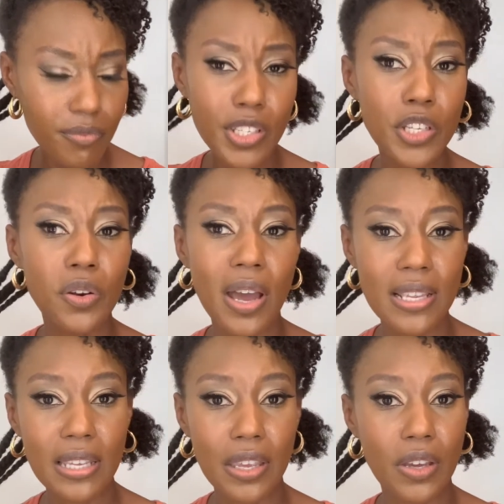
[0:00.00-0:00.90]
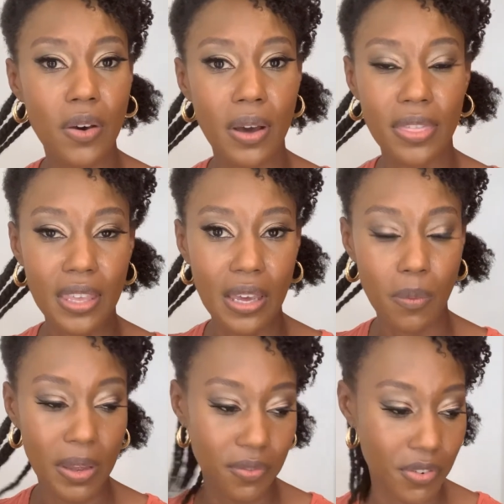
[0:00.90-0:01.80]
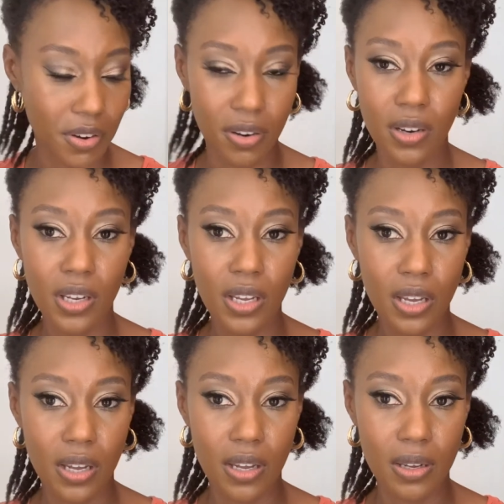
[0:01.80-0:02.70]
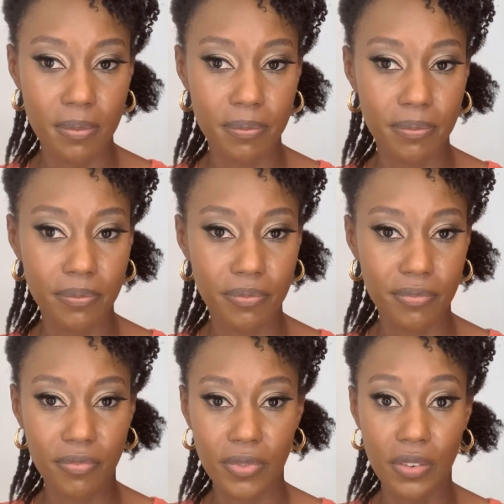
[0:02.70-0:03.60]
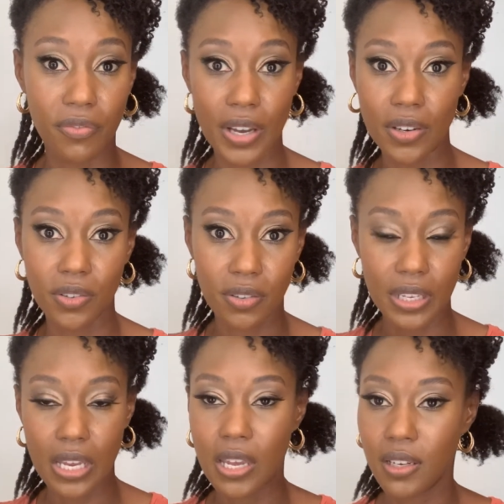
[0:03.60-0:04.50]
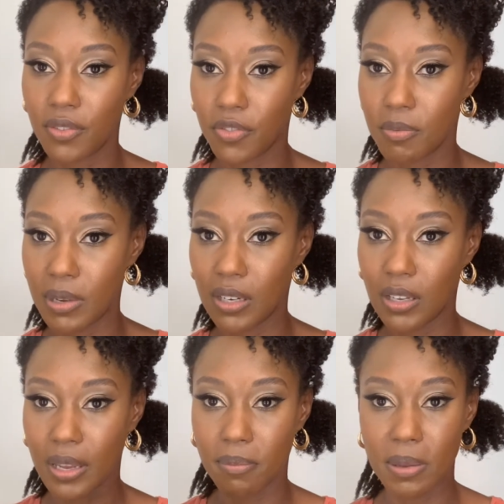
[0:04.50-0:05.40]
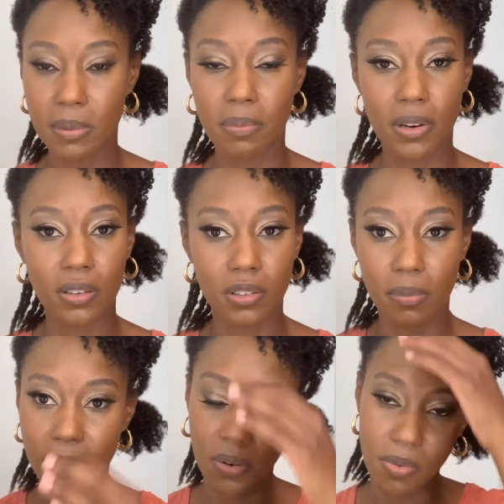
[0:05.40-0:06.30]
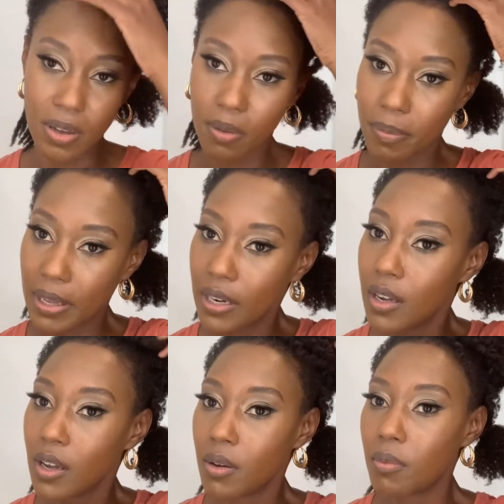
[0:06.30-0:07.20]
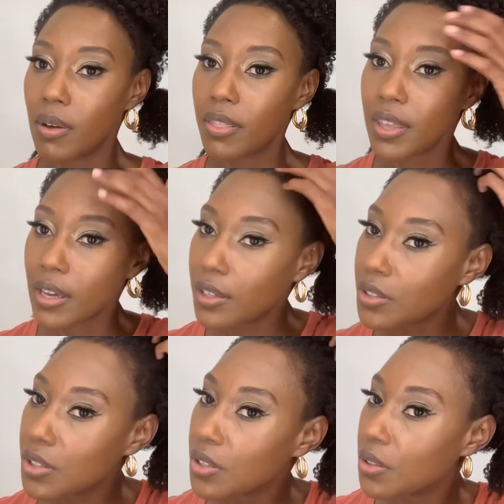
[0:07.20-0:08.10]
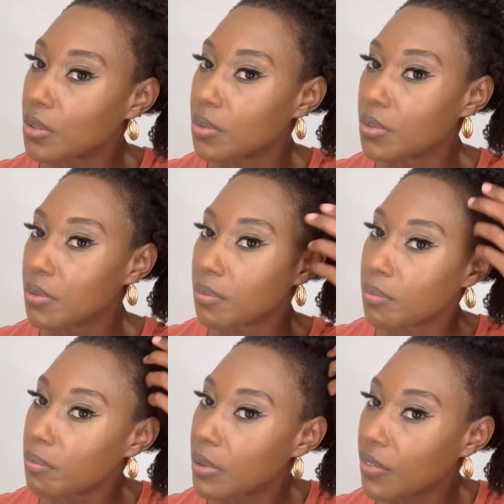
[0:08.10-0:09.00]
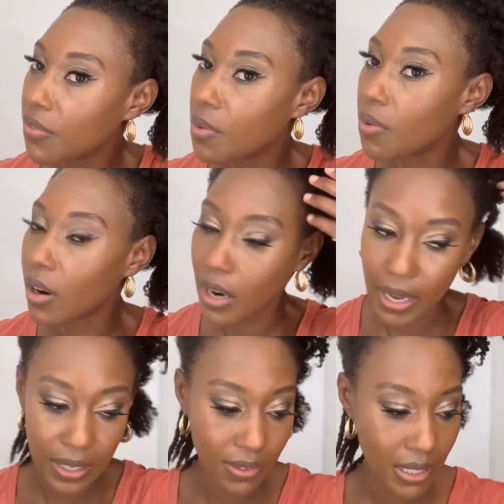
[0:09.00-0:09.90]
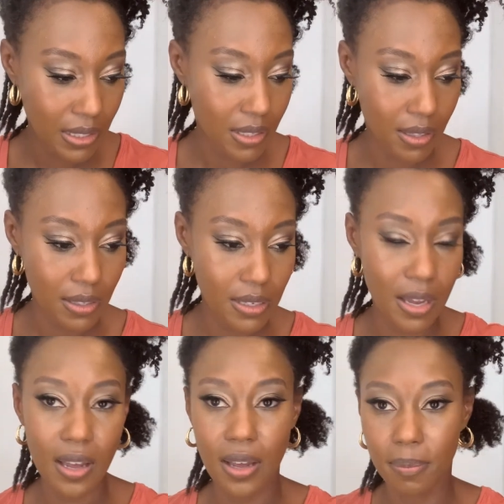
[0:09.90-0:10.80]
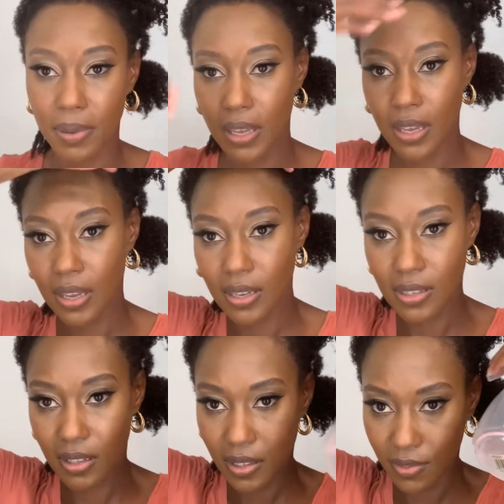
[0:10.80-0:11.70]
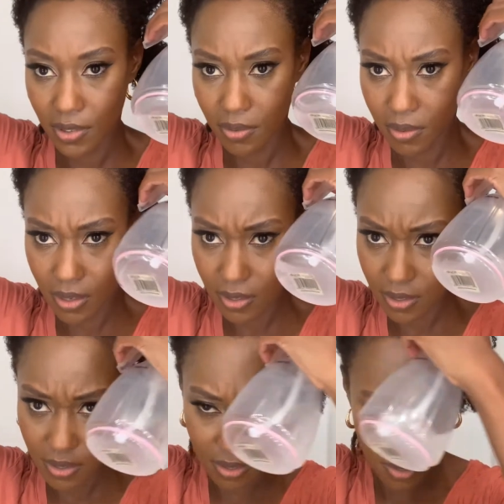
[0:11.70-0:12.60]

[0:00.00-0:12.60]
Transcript: you know, as I go, I think I wait for the end for me to like maybe put a little bit of oil. But one thing I do before I even get to the top is I'll even do this.